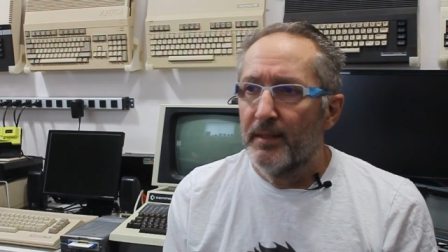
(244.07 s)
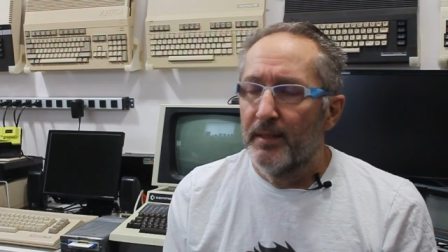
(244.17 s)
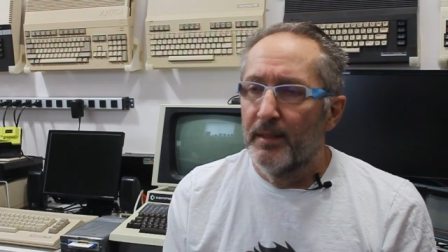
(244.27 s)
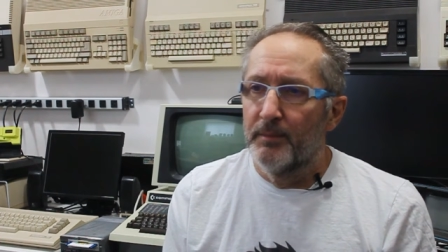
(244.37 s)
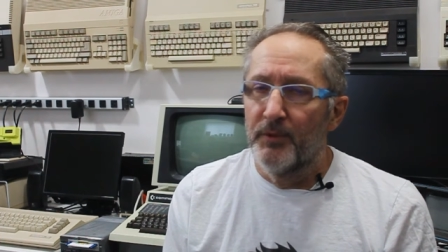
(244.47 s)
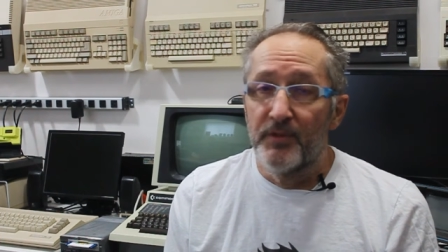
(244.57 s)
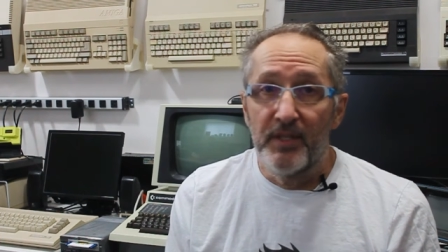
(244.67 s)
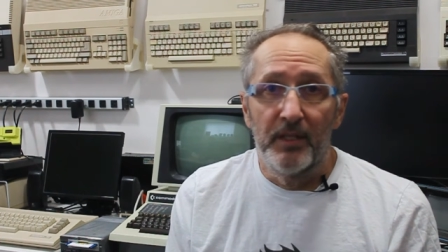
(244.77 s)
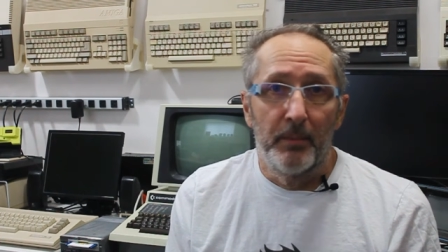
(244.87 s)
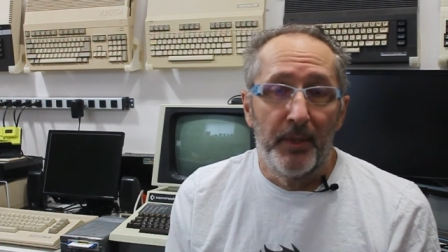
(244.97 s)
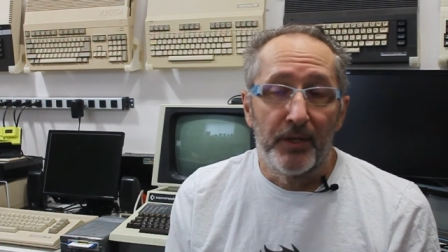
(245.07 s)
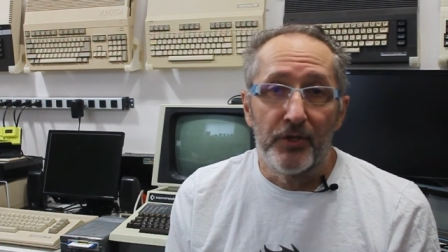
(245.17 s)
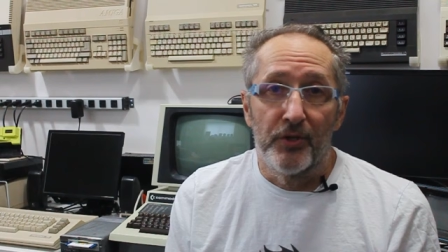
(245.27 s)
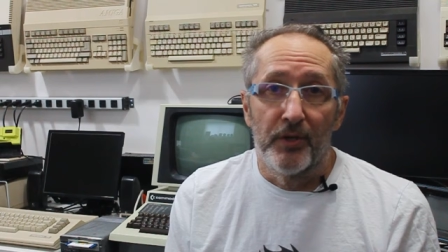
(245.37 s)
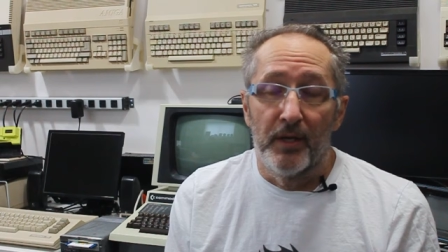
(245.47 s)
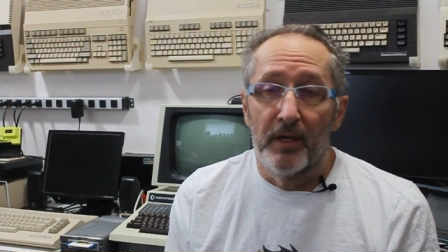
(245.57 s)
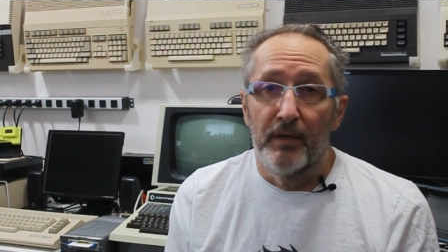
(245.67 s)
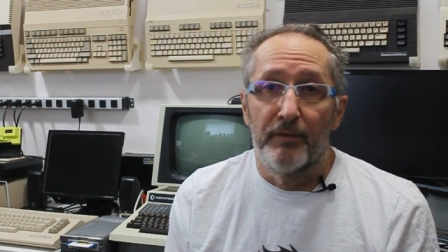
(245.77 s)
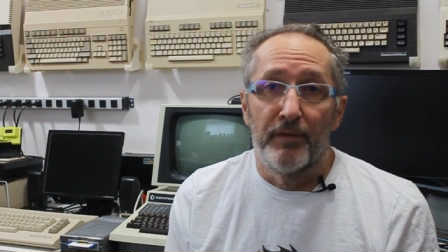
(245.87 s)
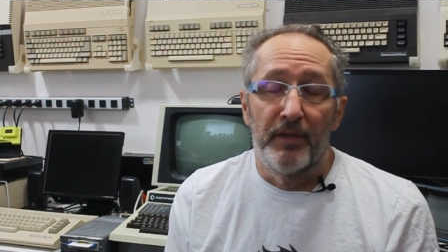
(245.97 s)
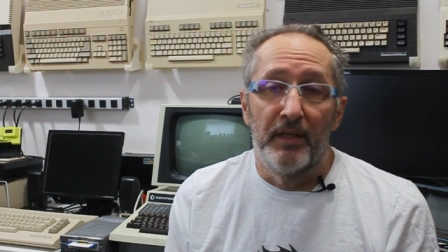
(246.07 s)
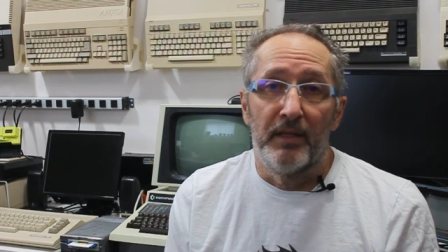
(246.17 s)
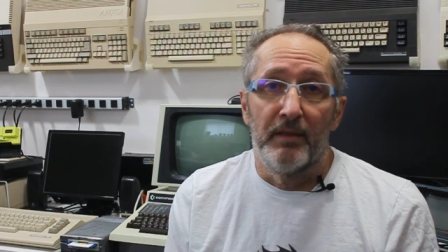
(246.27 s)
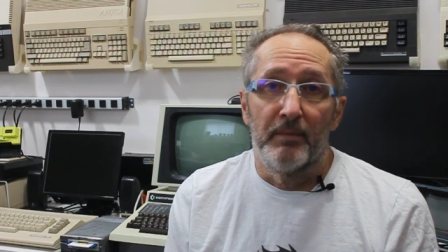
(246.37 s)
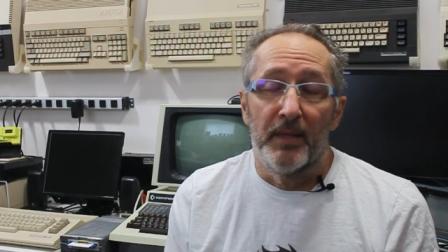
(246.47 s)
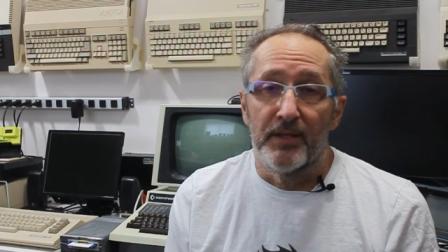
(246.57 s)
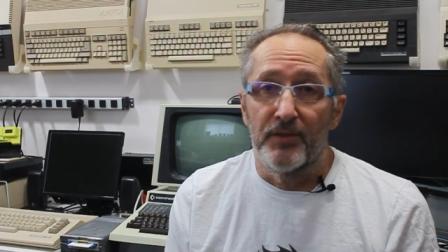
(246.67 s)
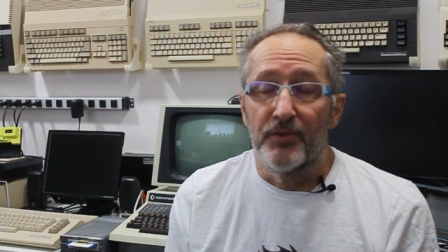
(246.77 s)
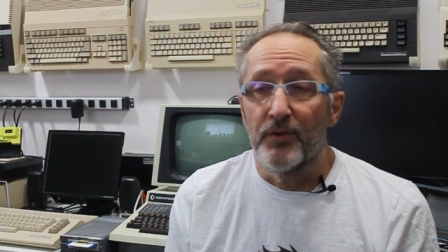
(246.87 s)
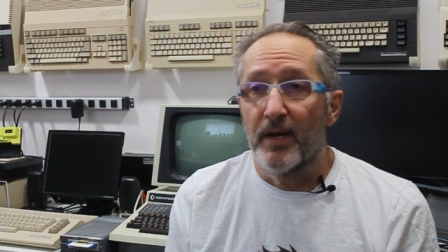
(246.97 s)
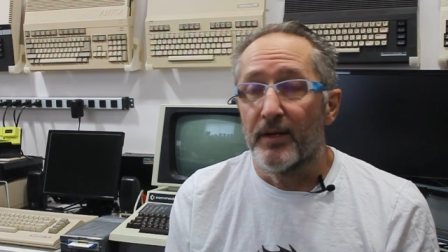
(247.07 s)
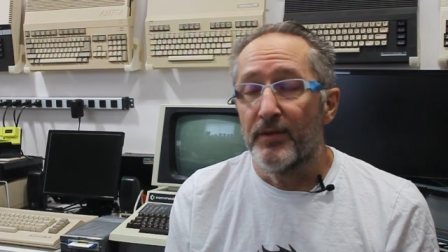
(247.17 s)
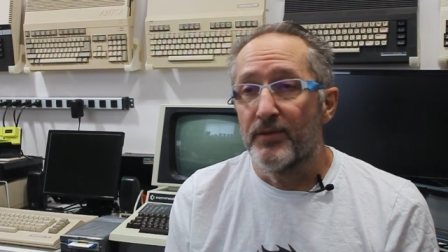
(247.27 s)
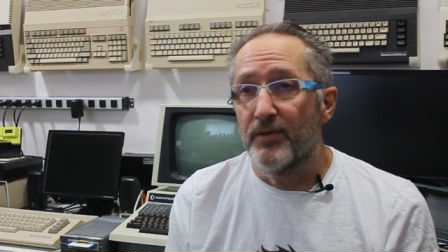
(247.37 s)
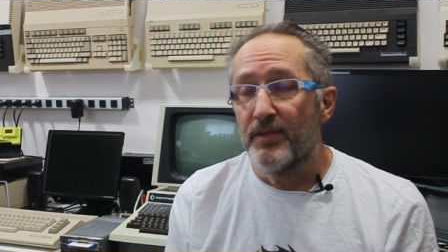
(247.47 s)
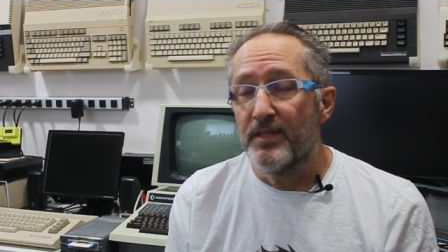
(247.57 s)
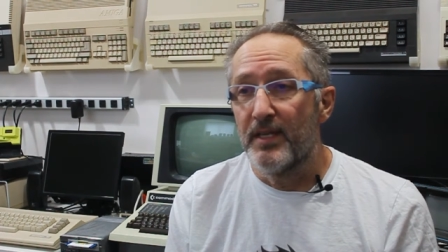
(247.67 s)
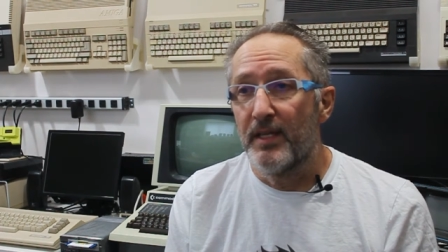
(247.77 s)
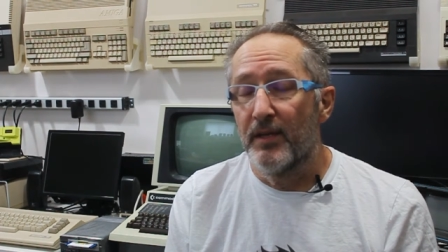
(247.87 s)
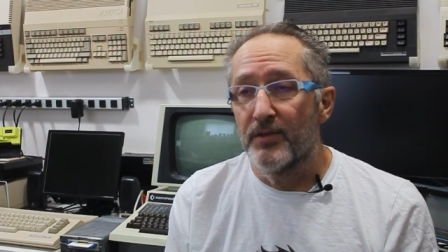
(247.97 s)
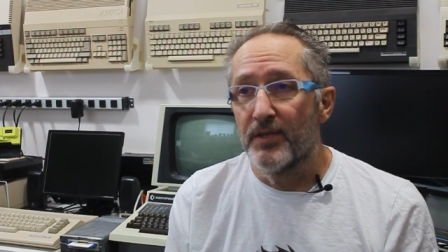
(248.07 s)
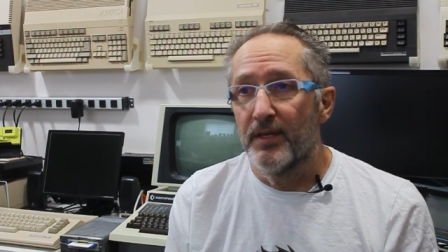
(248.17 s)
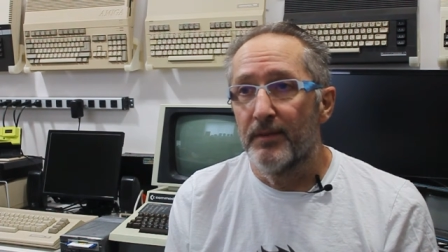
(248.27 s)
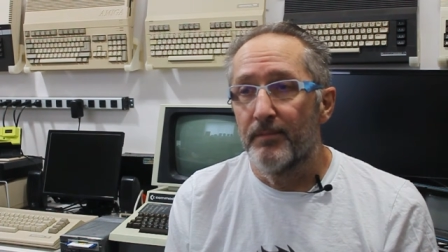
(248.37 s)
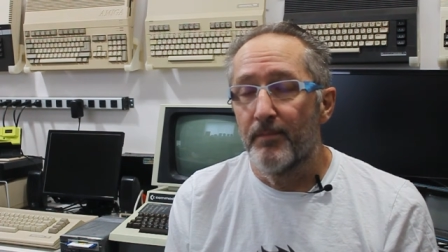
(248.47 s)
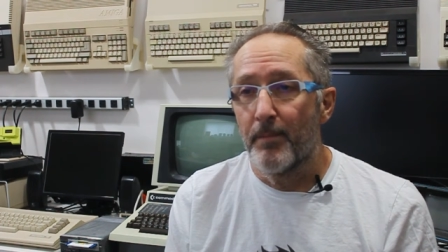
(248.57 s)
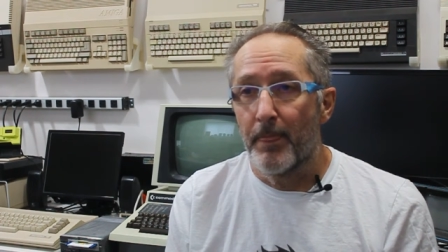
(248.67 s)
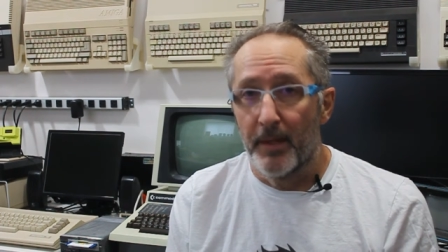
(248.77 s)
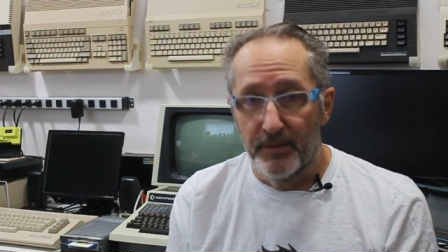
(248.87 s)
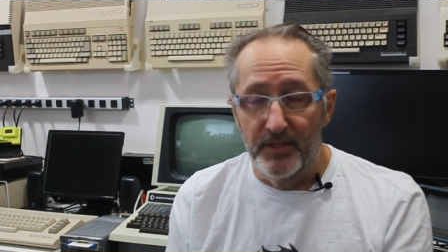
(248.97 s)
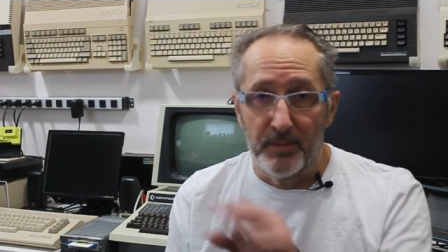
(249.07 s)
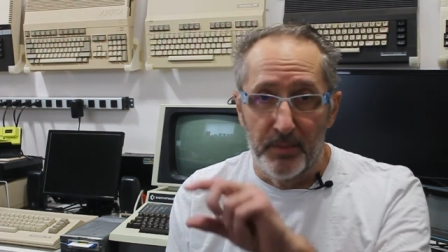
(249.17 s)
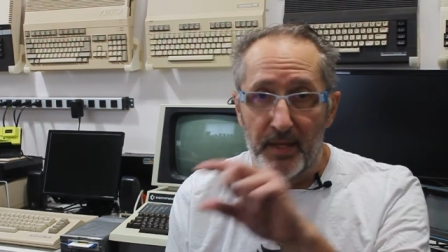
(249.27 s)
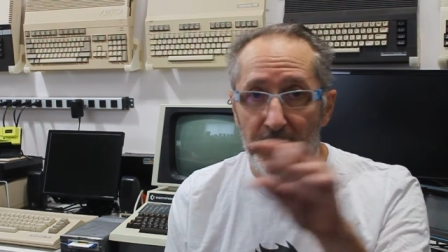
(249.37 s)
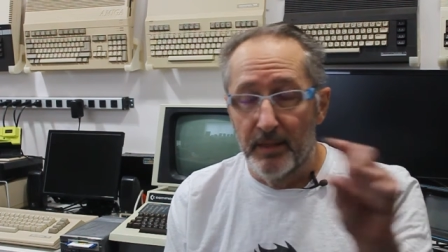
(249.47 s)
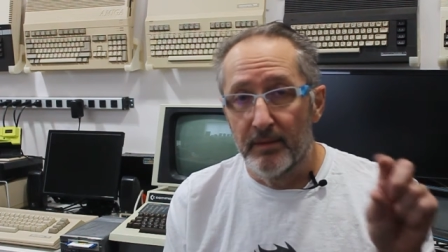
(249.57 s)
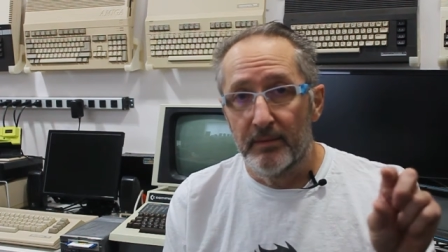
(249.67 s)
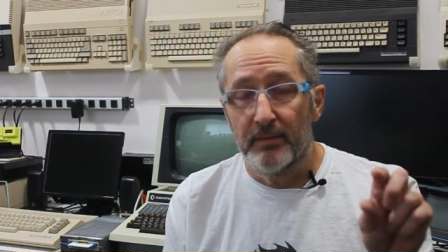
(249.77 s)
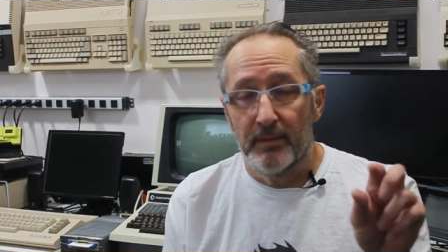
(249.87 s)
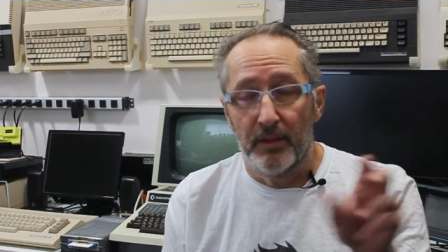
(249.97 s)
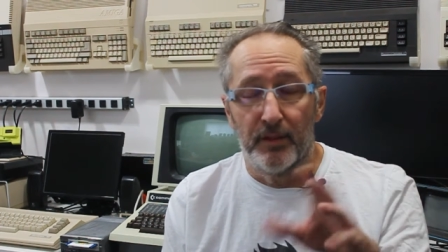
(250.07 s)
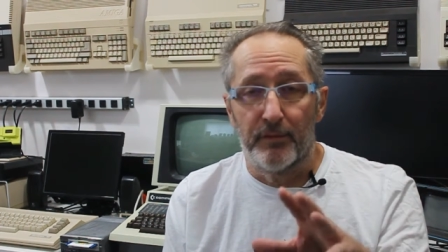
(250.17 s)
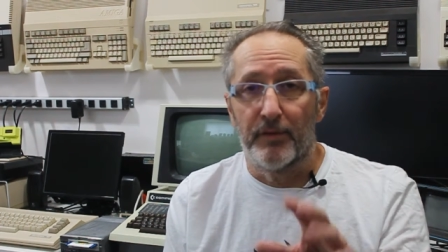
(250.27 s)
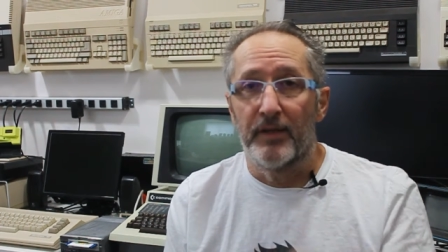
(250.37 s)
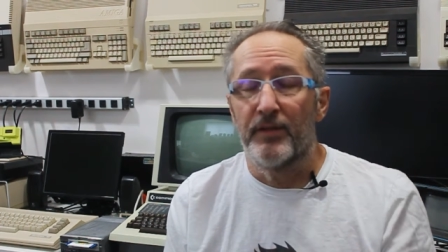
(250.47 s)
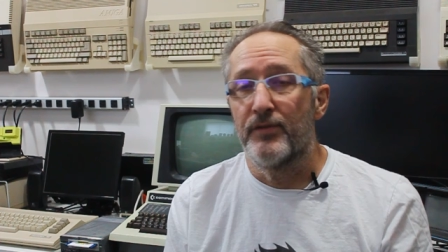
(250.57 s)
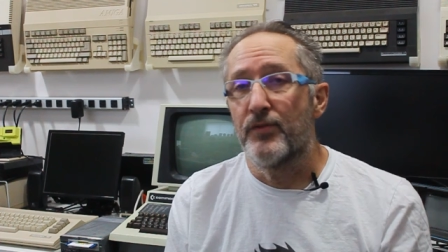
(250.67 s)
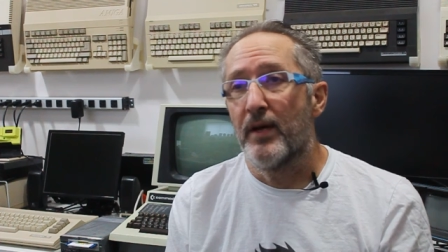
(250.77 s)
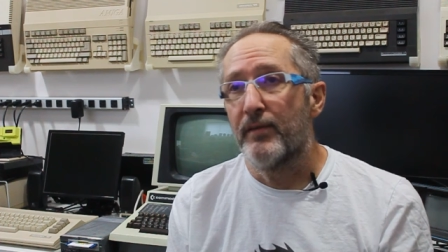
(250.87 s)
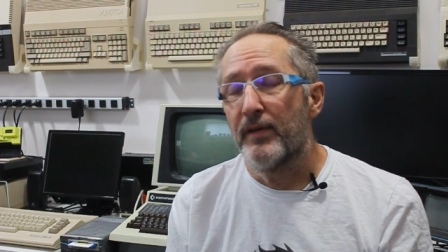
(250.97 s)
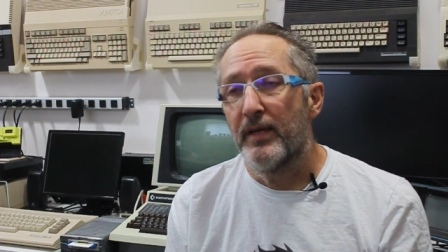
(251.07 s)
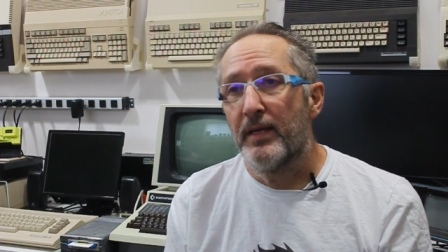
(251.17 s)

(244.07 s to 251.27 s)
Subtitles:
You've seen the picture of the MasterTracker, so you see there's a display on the front of the drive,